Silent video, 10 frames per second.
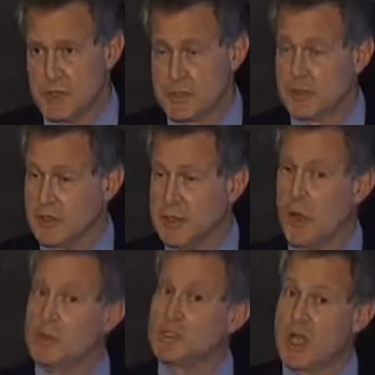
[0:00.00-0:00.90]
Certainly
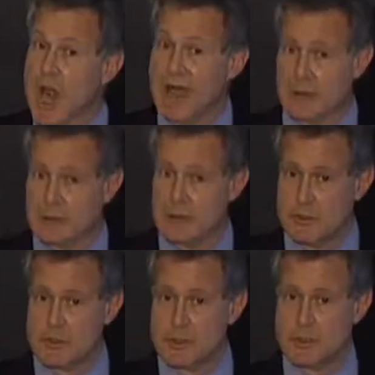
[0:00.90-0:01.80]
no child
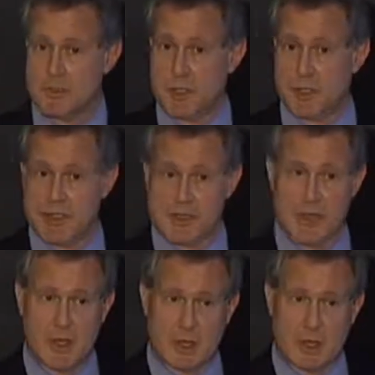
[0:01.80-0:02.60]
chooses to be obese.